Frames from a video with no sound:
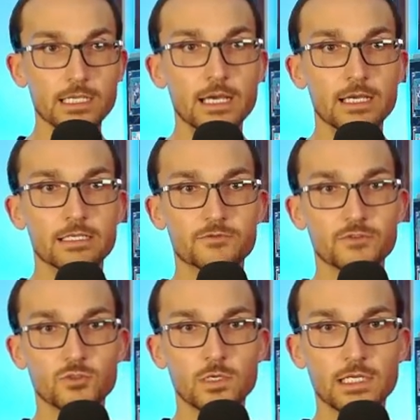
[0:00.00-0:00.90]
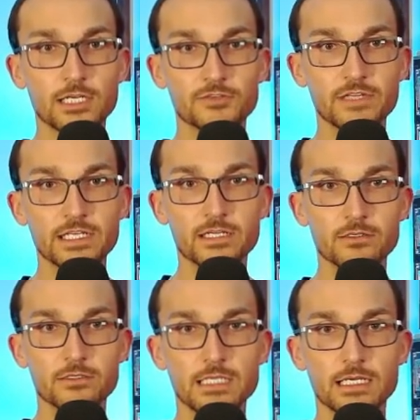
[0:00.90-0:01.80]
In his first 100
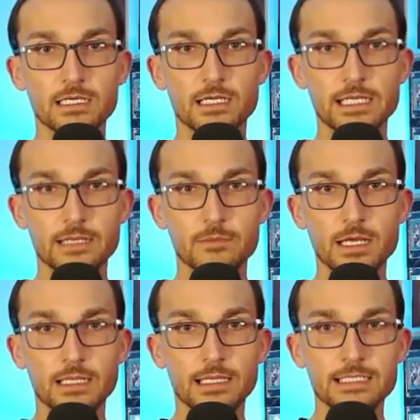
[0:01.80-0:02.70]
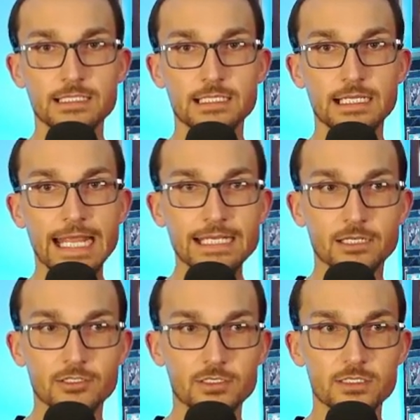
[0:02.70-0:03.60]
videos, I got him less than
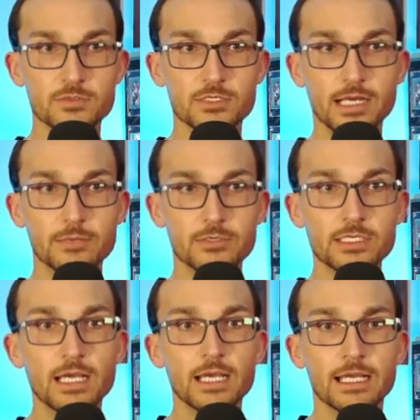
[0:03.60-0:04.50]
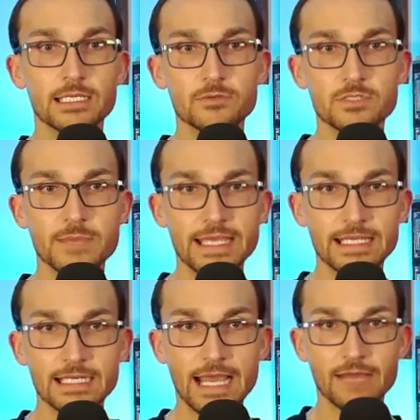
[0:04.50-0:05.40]
800 subscribers, and he was
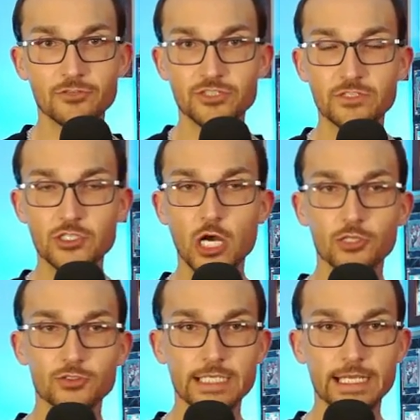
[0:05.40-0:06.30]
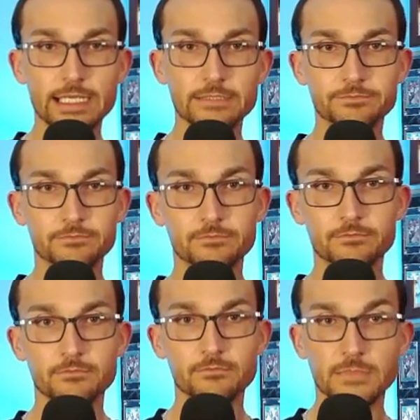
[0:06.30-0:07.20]
making an average of $1 a day.
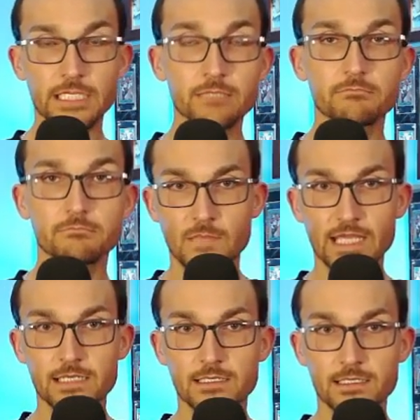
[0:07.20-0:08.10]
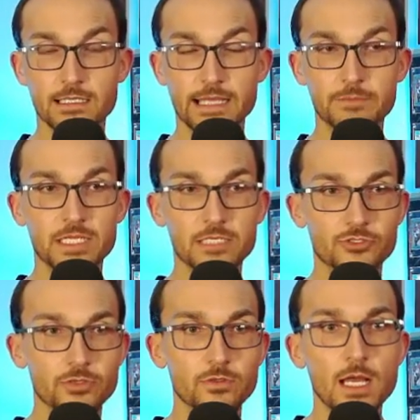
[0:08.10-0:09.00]
Yeah. And attest to that being
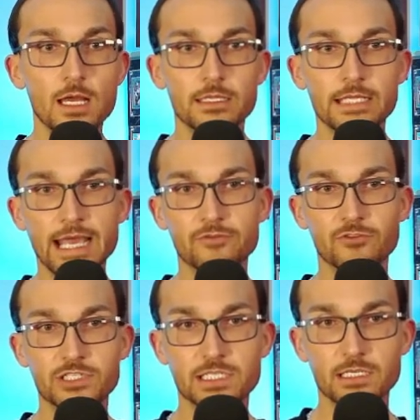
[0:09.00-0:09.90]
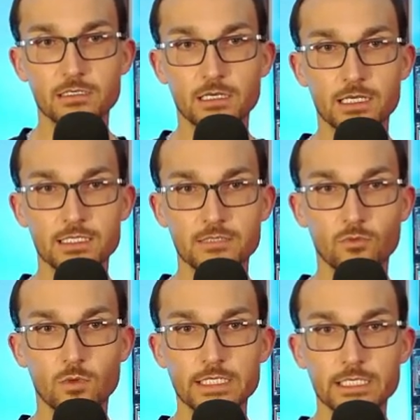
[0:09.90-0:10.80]
true, the average sunk cost of
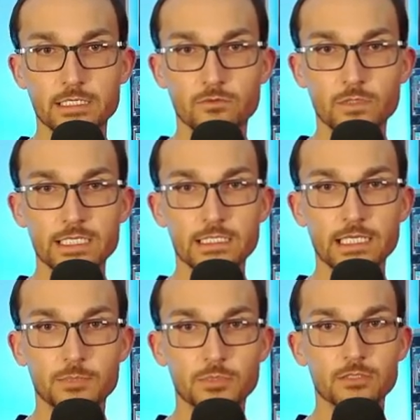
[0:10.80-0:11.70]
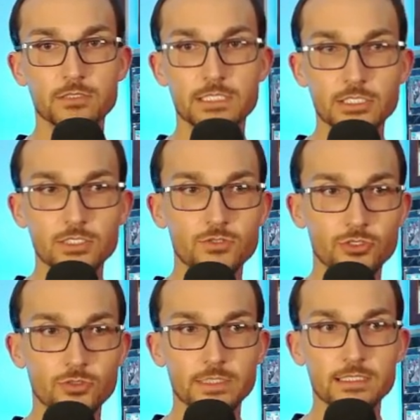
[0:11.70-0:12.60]
1 year of weekly uploads to
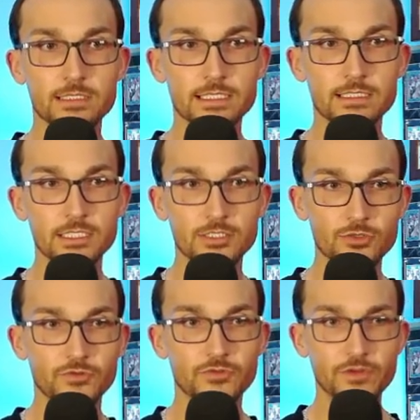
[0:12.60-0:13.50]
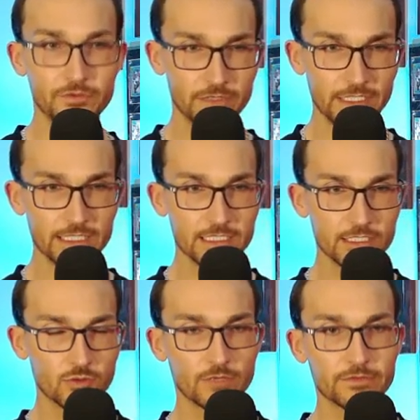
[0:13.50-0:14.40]
YouTube is $6,250 to
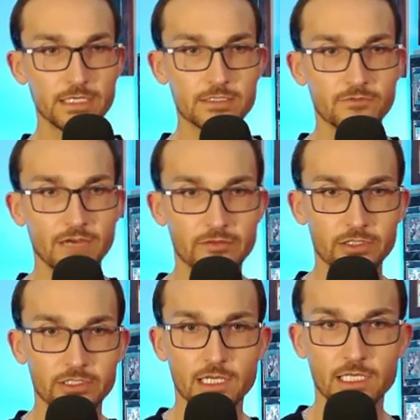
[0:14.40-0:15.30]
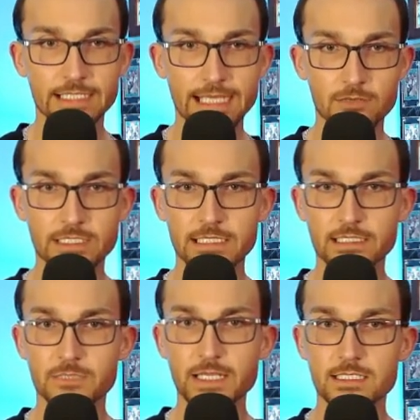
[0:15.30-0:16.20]
$12,500, not counting
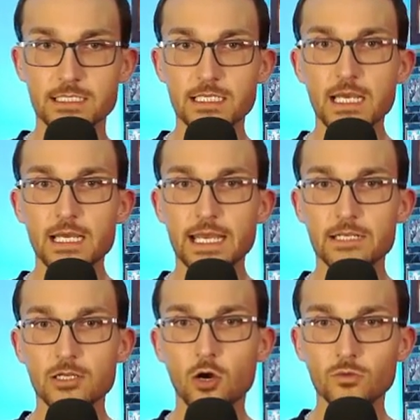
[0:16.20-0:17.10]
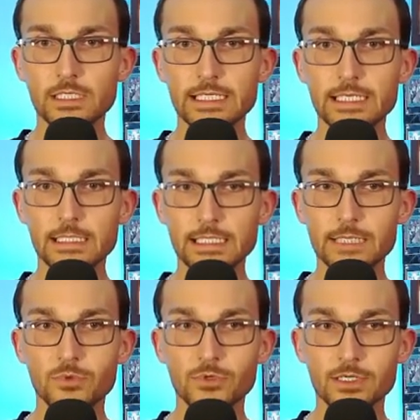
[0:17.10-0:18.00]
expenses, and only
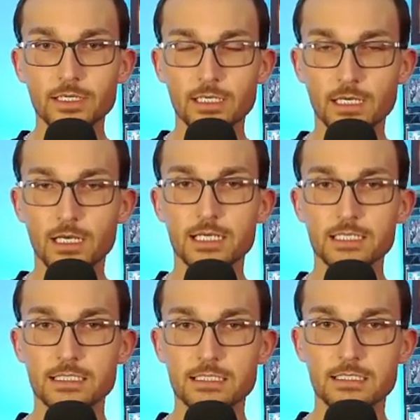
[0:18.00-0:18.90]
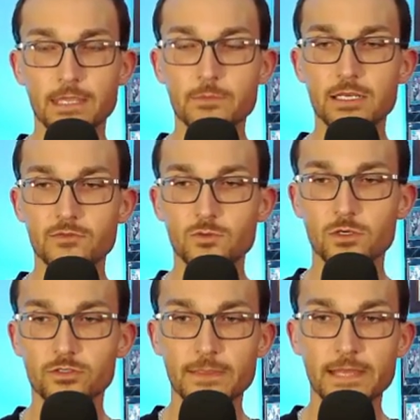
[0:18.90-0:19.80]
labor costs. Man, if you want
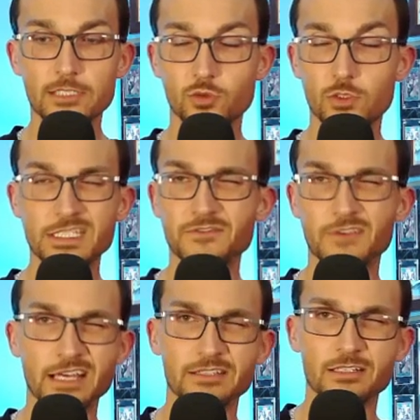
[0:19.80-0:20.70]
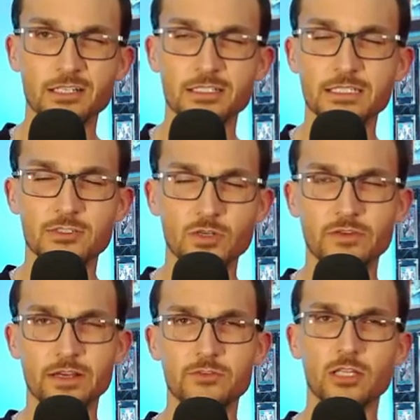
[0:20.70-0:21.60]
to run that
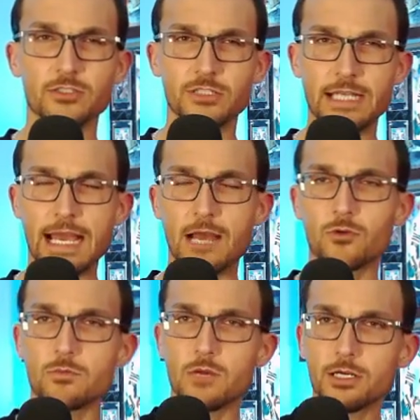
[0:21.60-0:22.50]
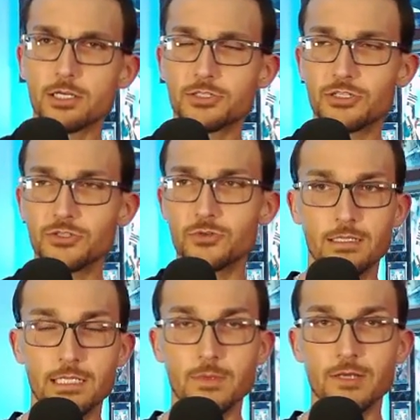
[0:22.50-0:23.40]
$25 an hour marker to
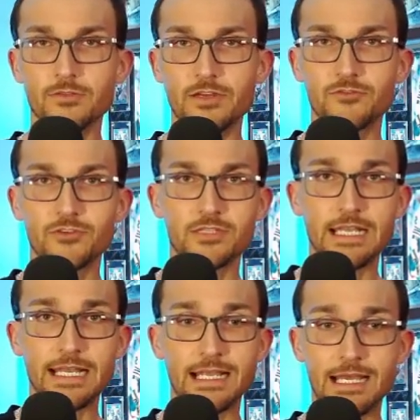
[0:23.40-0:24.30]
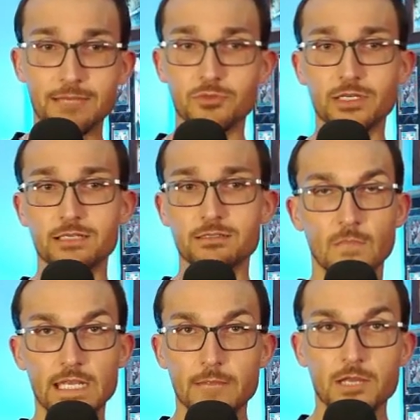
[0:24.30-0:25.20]
the amount of effort that I put in,
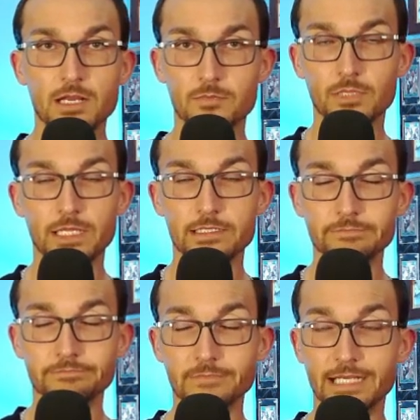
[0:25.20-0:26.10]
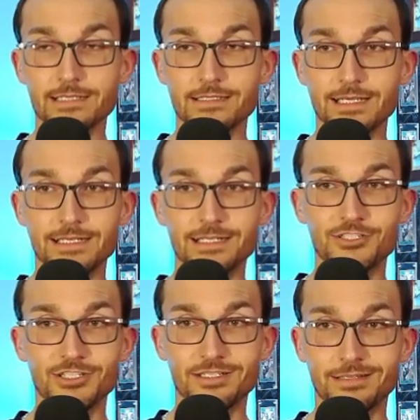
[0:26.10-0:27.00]
I'm not complaining. Like I said,
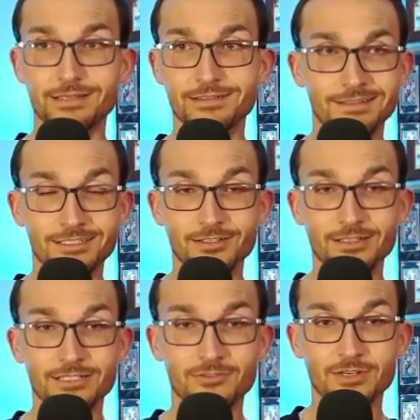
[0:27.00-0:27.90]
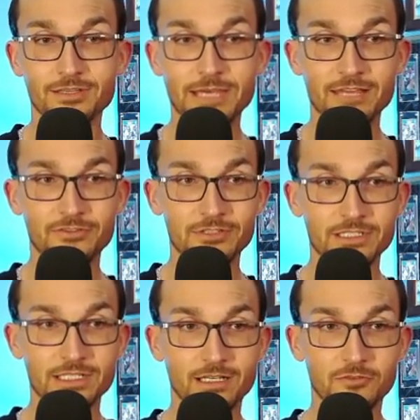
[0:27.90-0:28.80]
it's just go ahead and run the math for
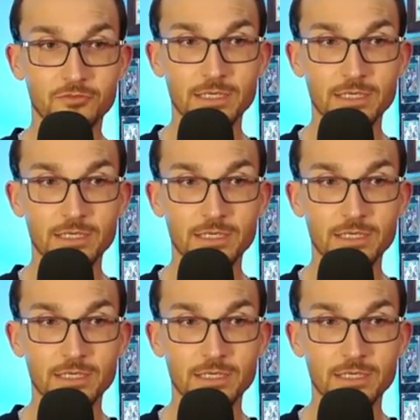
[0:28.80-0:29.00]
yourself.